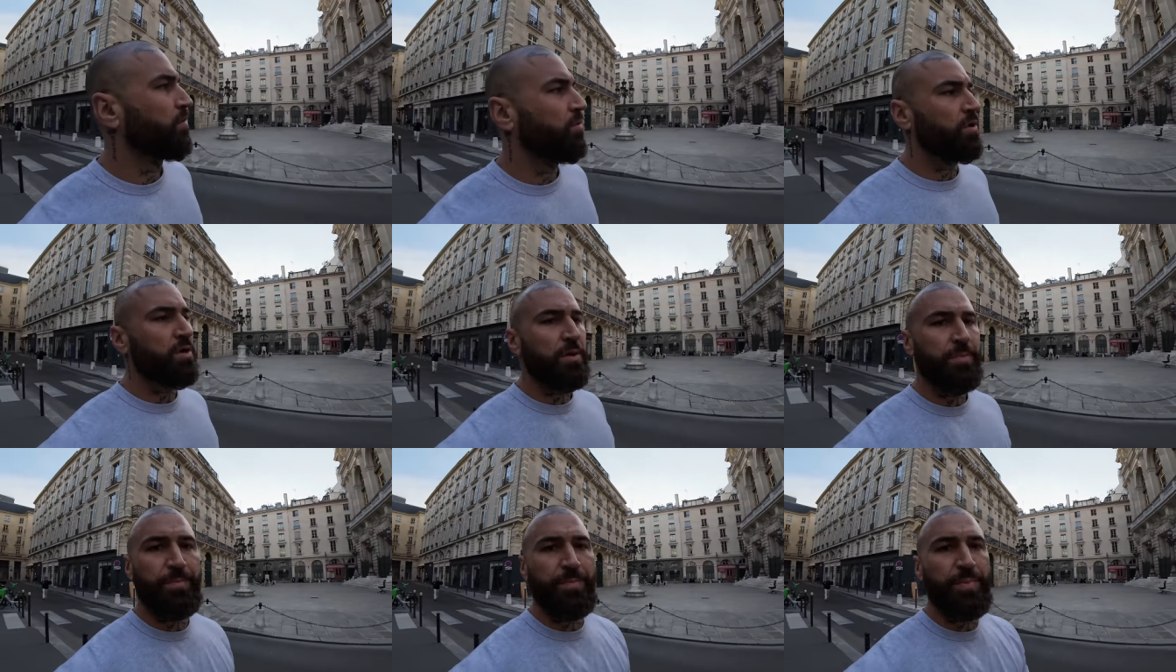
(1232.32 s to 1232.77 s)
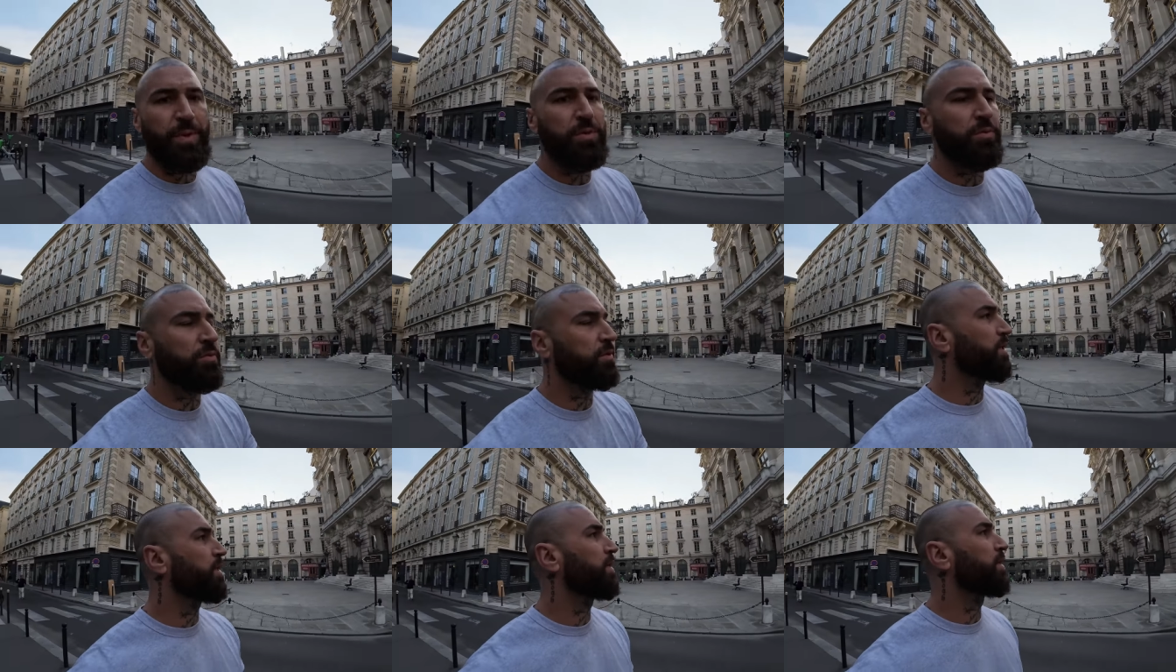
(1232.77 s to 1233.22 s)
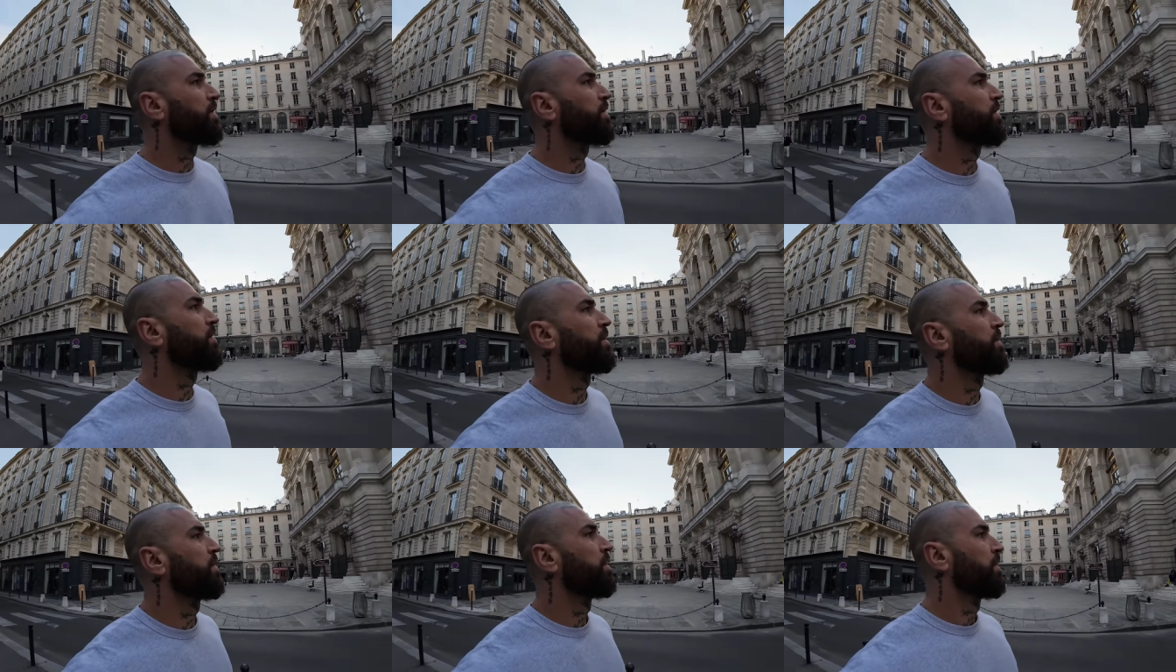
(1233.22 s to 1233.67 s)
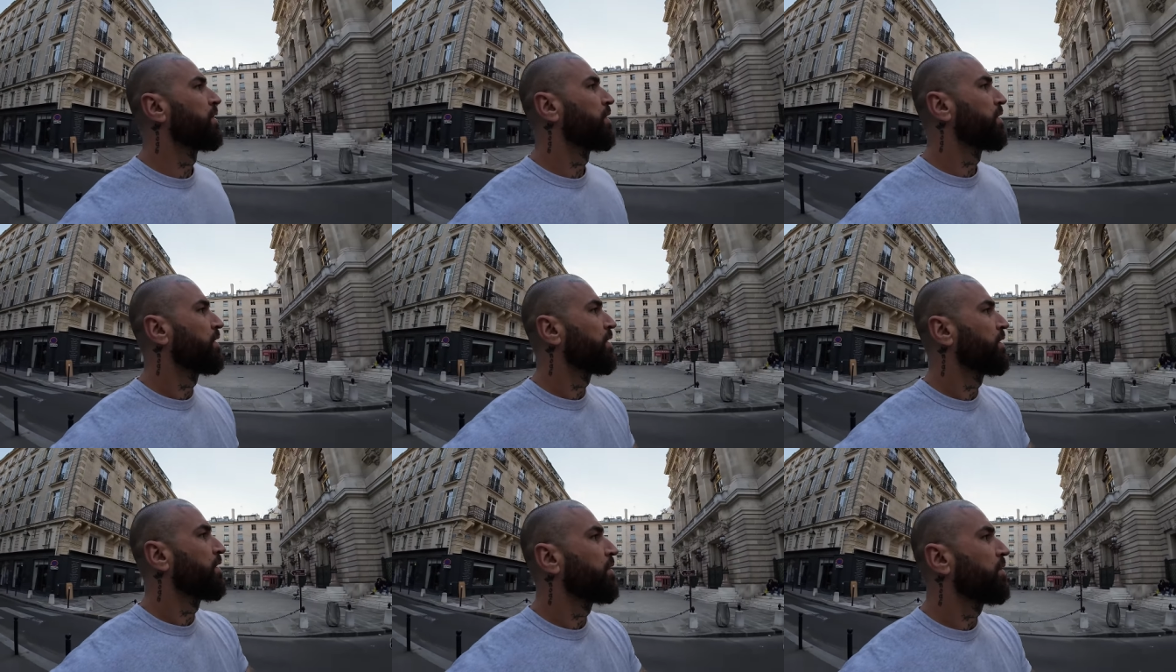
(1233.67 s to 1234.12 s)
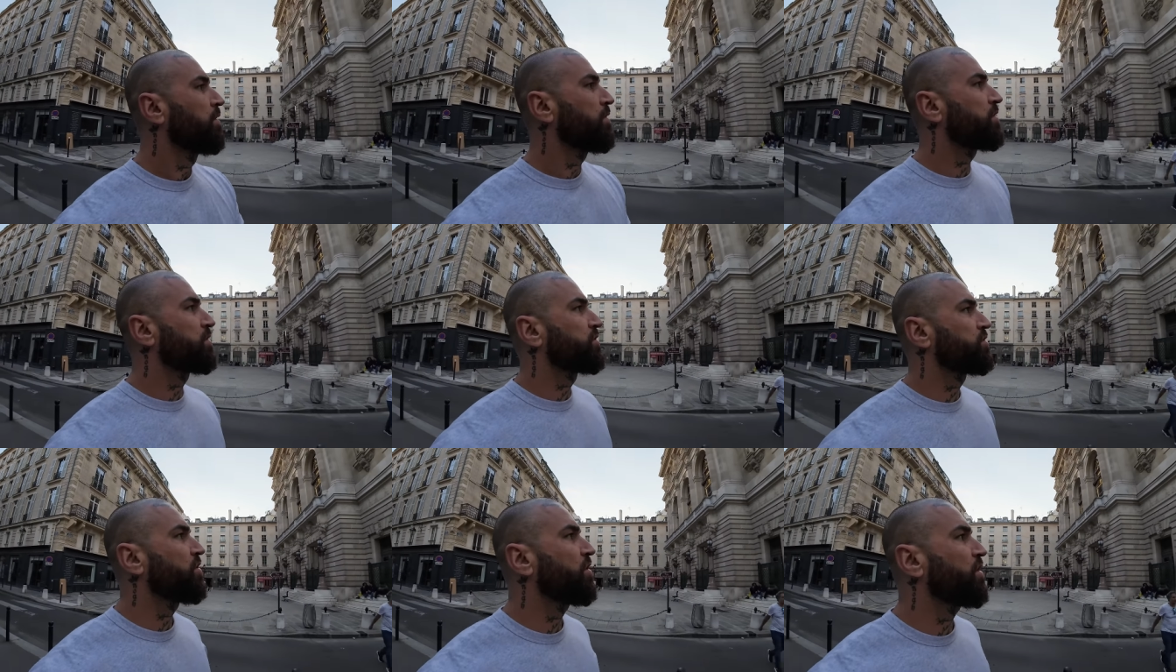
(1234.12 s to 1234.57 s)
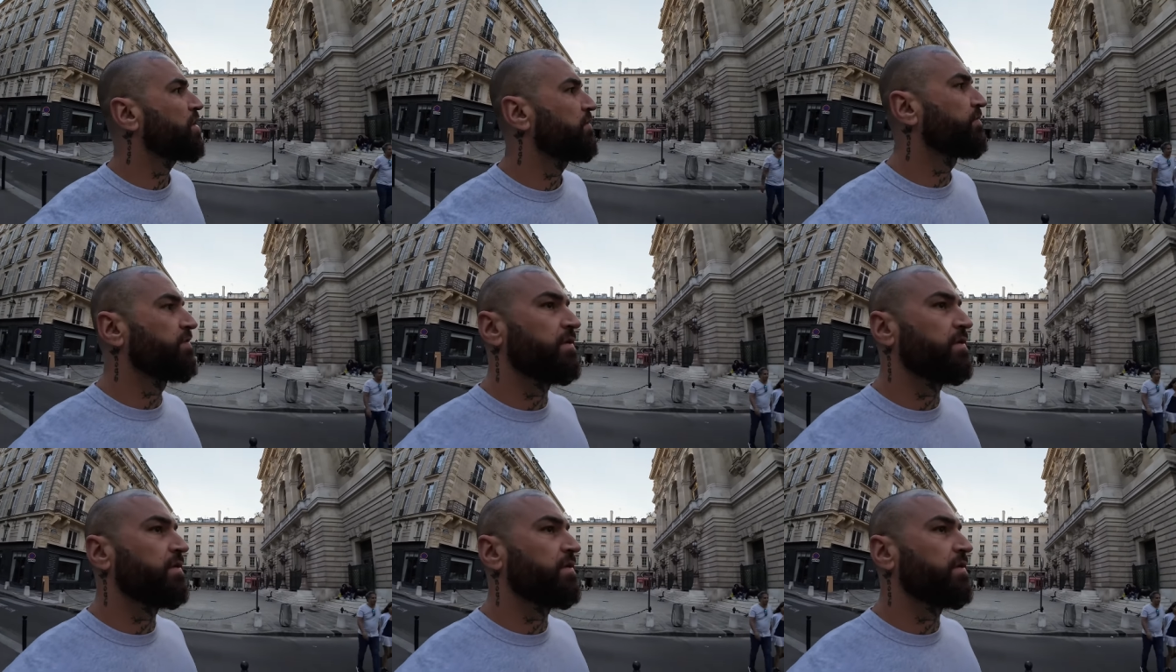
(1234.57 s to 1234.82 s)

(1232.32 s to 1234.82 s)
What a building. Look at the side